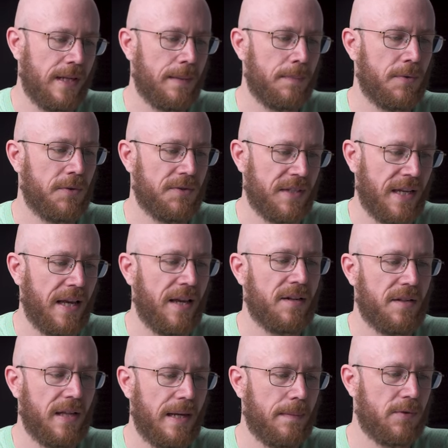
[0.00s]
nipples,
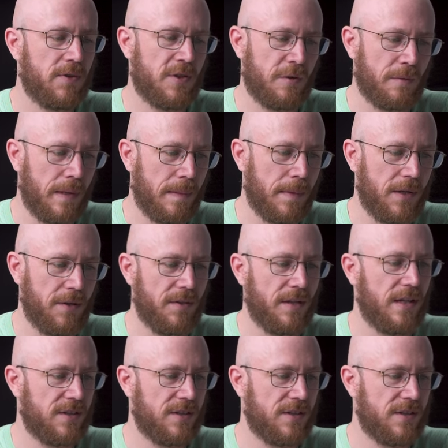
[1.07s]
and labor to rebuild.